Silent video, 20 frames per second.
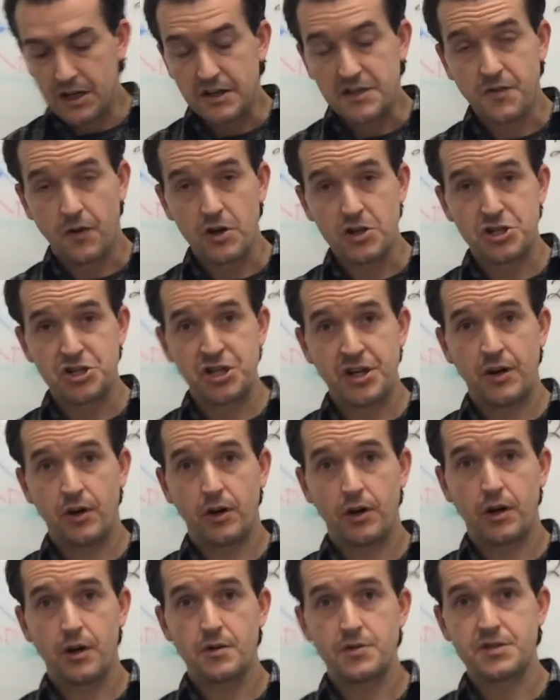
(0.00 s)
As far as
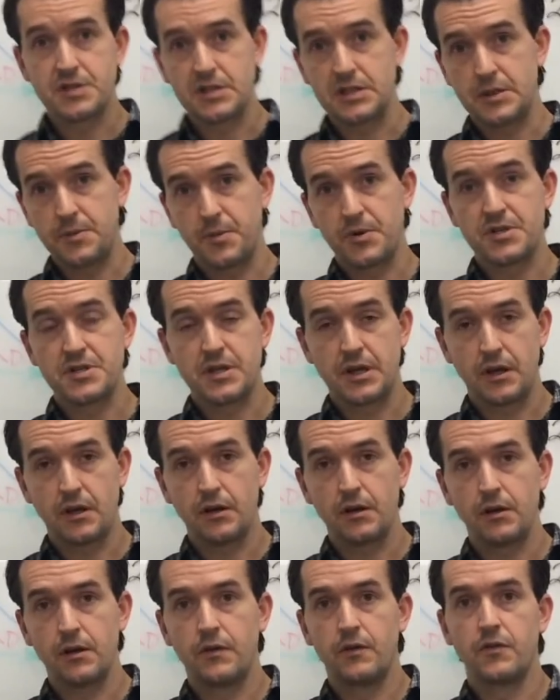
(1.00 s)
gender goes,
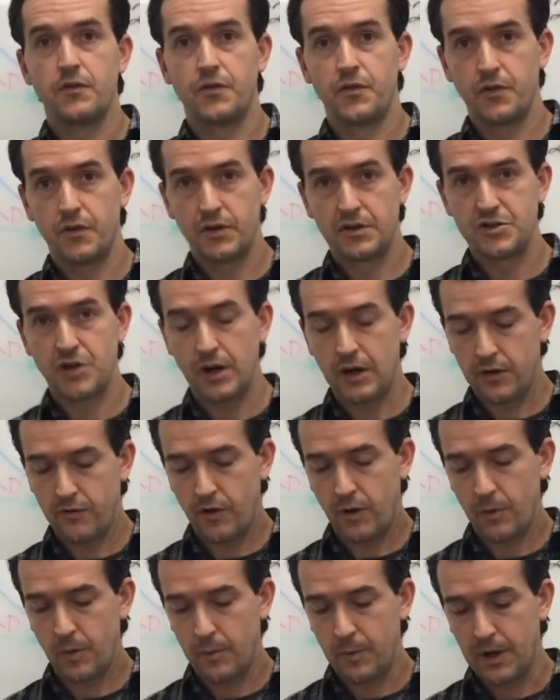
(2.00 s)
60% of training
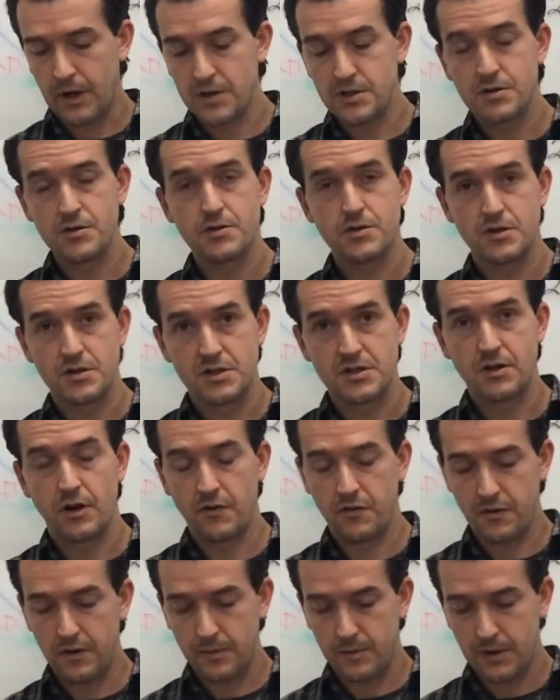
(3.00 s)
development managers
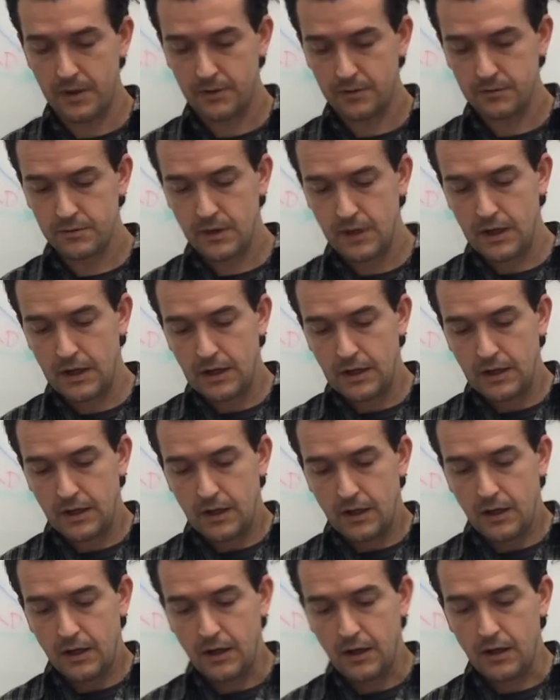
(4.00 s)
are female.
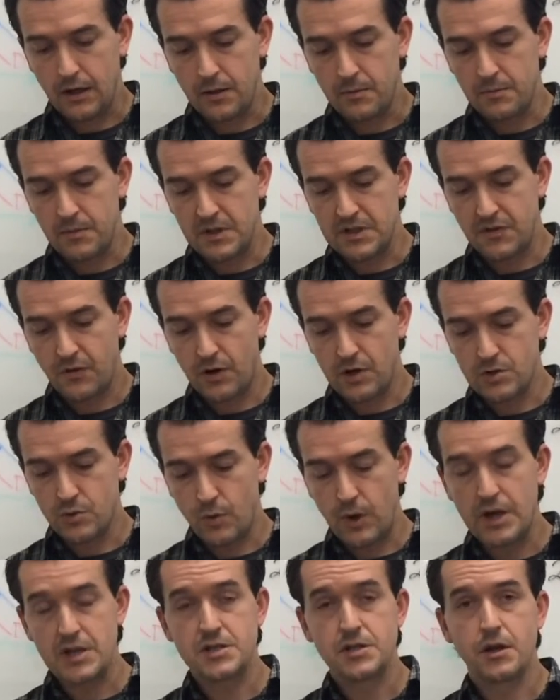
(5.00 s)
As far as
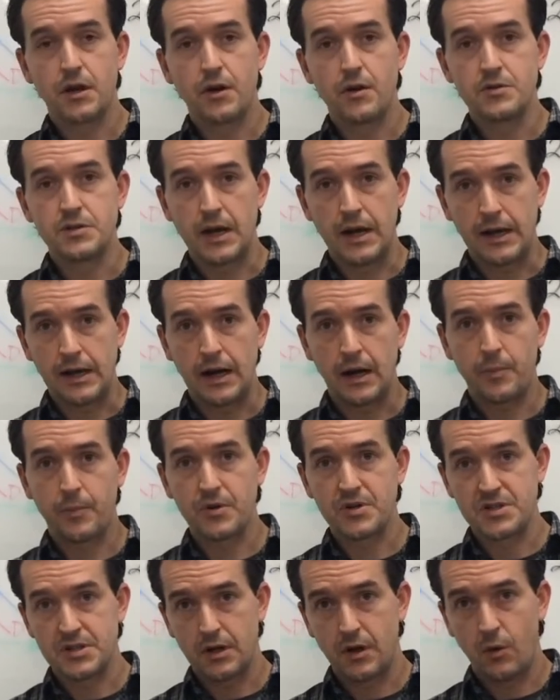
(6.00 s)
race goes,
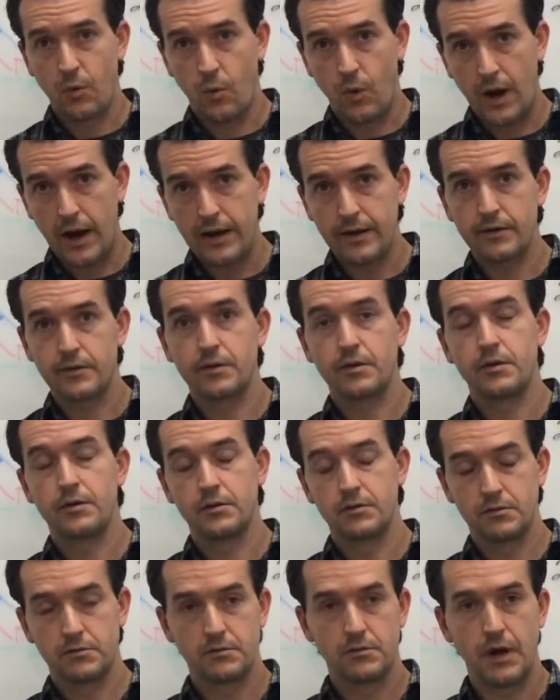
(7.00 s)
89% are white,
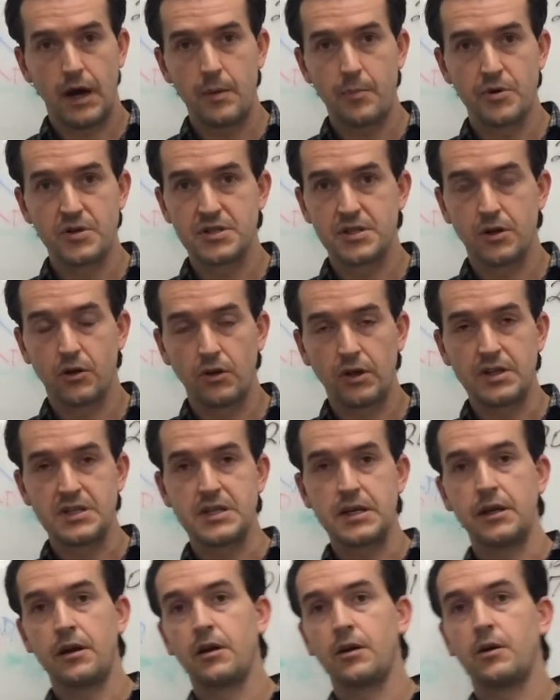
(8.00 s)
9% are
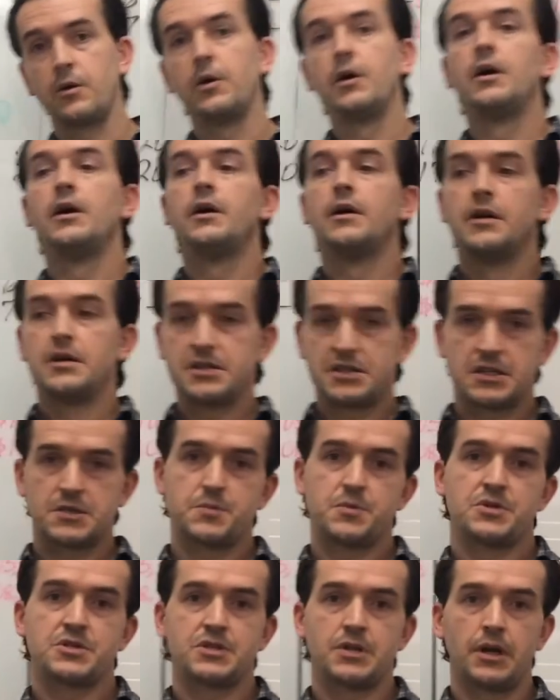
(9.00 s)
Latino, and
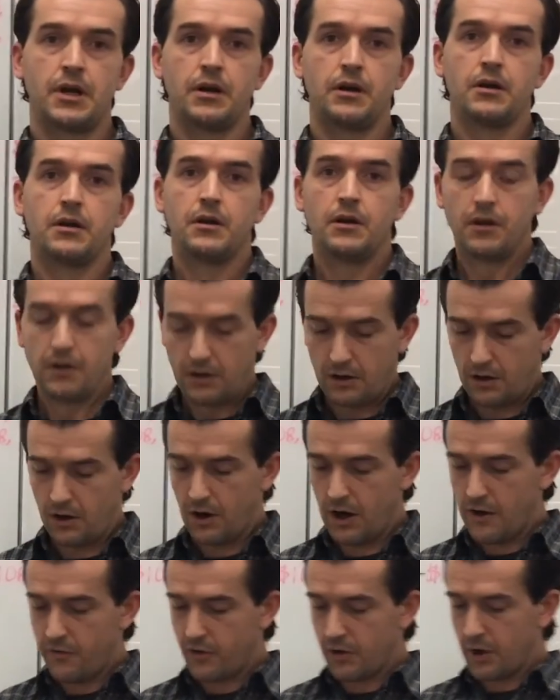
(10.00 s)
6%
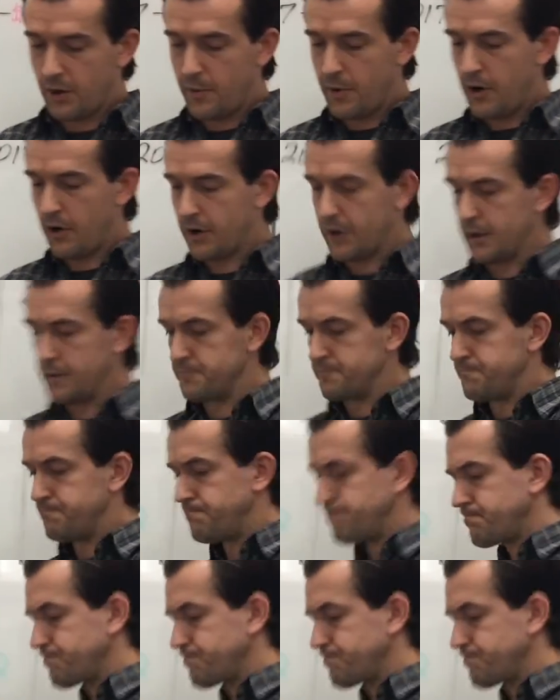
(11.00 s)
are African American.